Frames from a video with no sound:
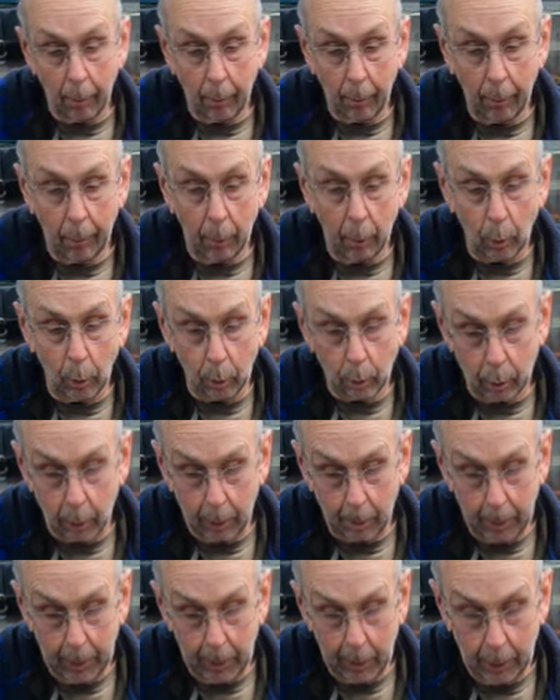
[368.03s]
Fold it up
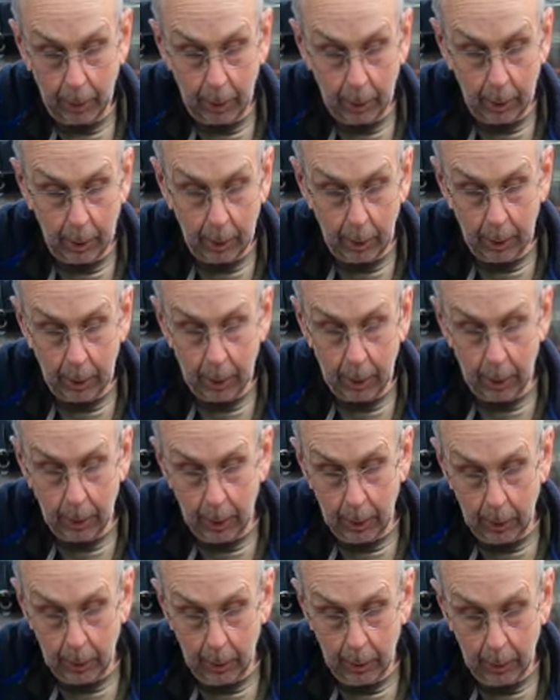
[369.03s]
in there.
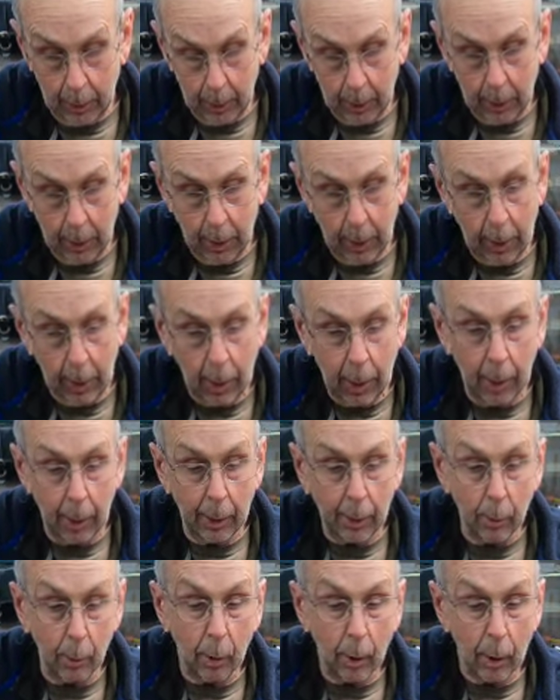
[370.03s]
And
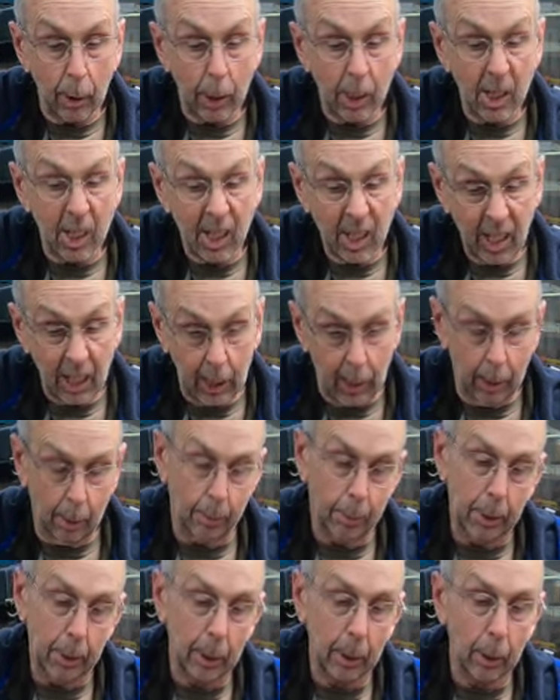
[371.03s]
you want it to stay up
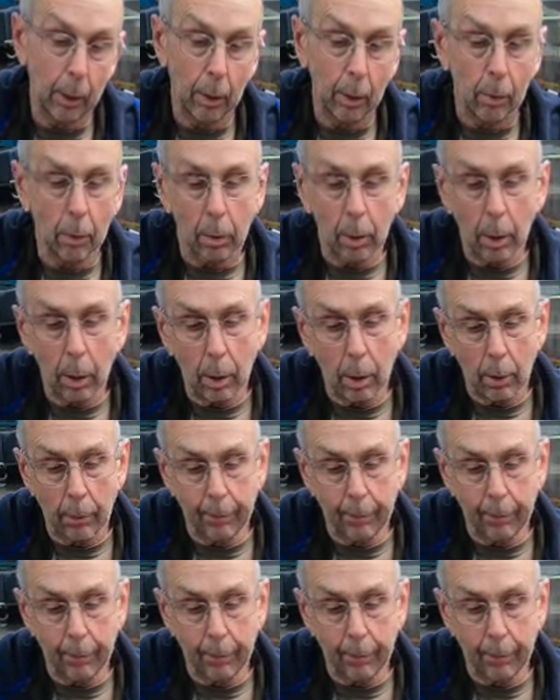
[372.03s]
in there, of course.